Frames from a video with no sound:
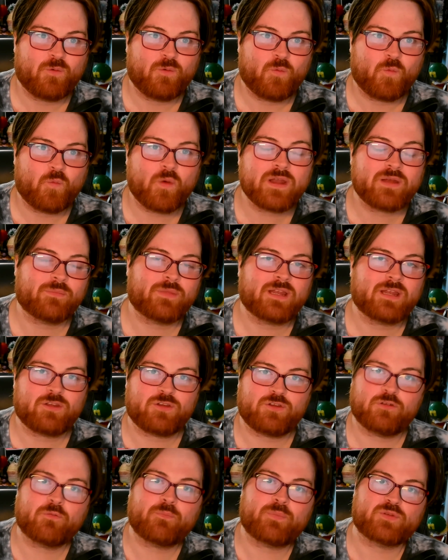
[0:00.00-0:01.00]
wait a minute,
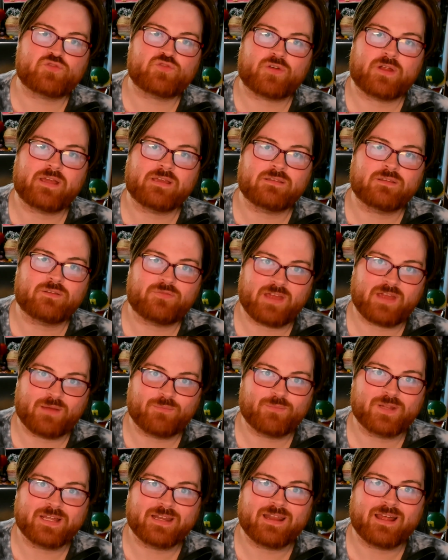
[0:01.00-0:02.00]
you're betraying the
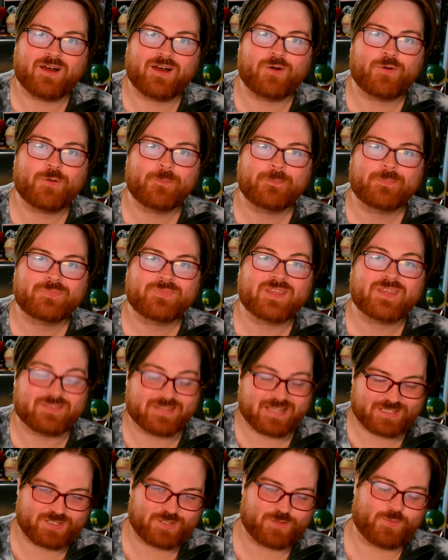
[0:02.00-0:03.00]
family now. And
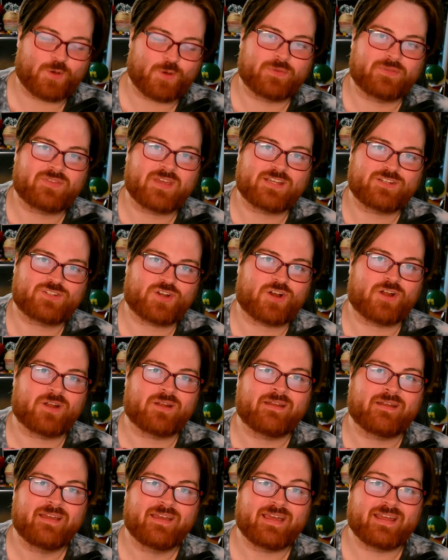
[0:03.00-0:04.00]
that's the moment they
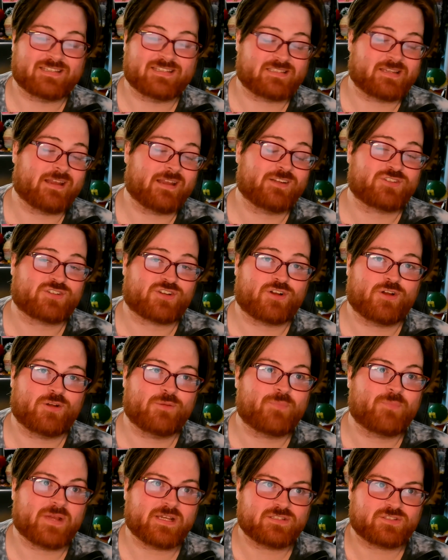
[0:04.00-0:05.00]
turn. And it's not a
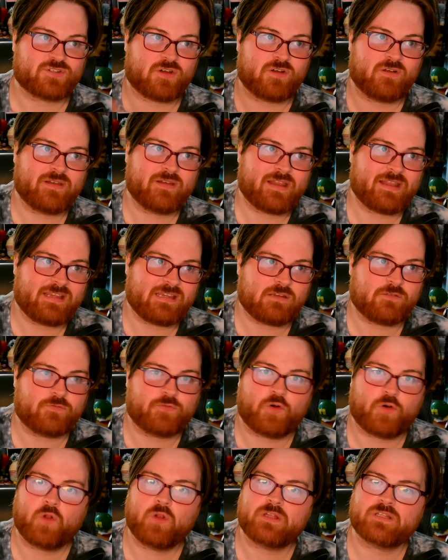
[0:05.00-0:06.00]
turn based on
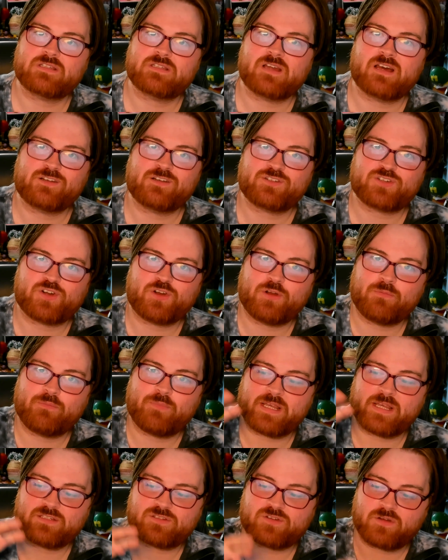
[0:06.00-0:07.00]
evil. It's not a turn
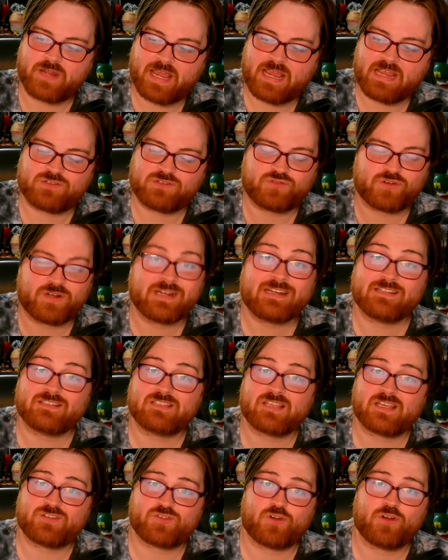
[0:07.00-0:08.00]
based on hatred. It is
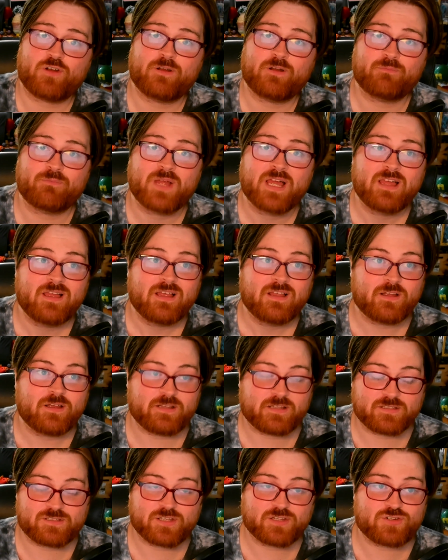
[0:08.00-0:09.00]

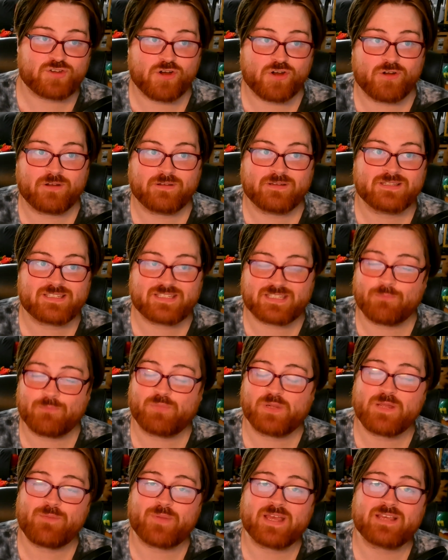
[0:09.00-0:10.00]
a turn
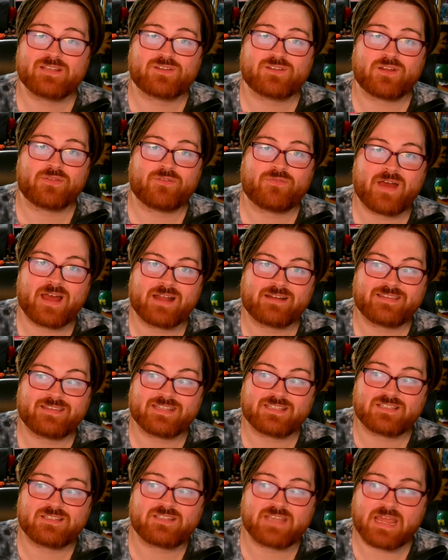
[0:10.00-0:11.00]
simply based fact
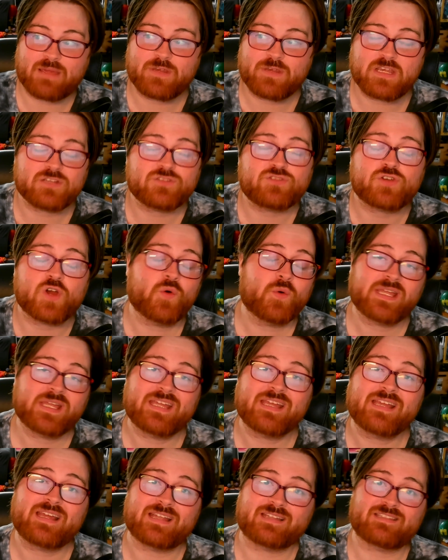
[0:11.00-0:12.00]
that Sami is going
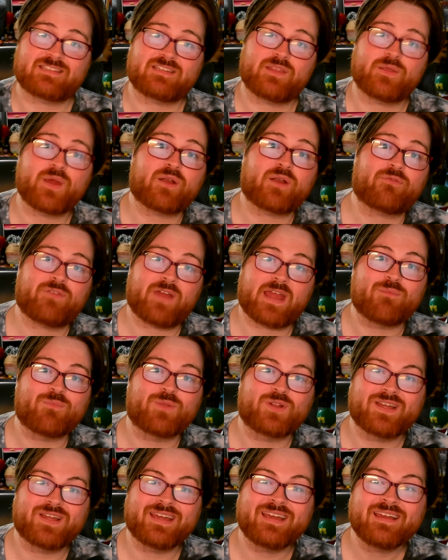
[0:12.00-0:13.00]
against their
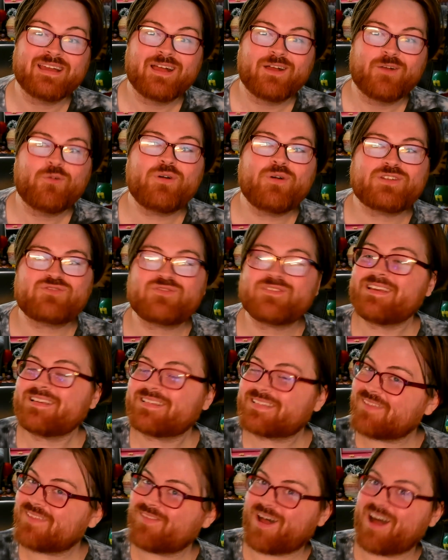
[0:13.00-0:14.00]
family, which
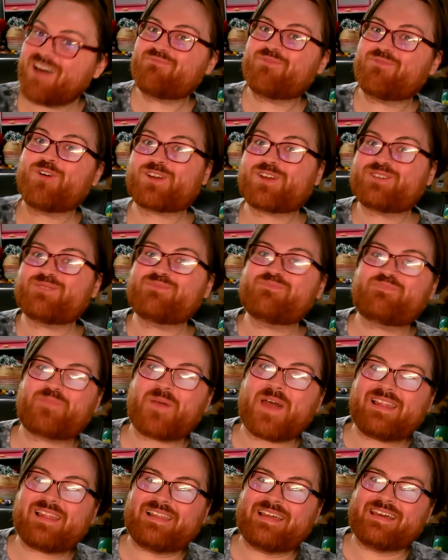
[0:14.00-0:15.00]
is a lot more
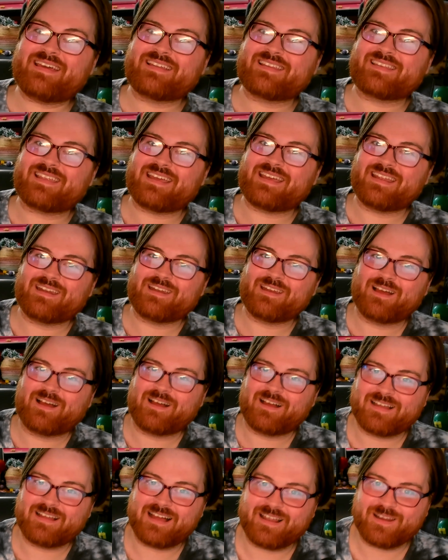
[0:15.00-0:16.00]
compelling than
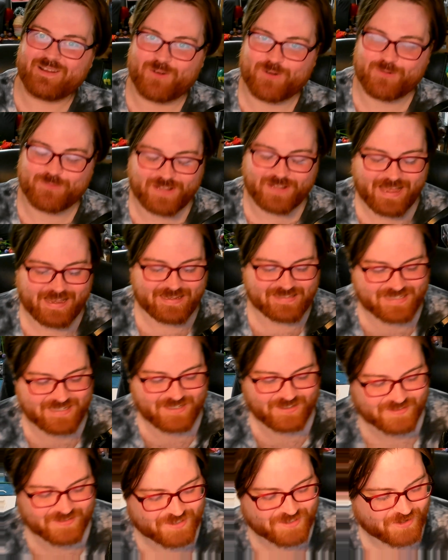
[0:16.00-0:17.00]
a normal ass
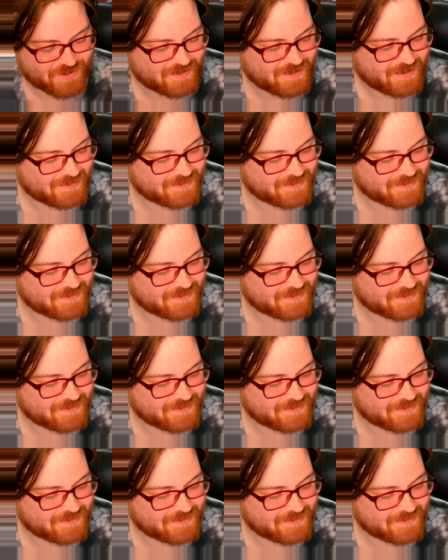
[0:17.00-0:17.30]
heel turn, I